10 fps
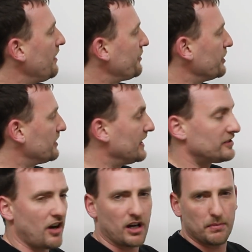First, let's
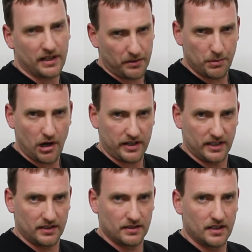talk about the
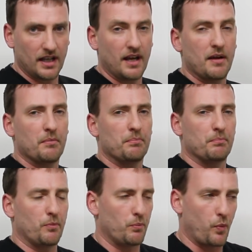body.
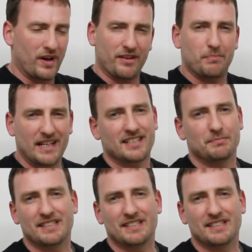One of the biggest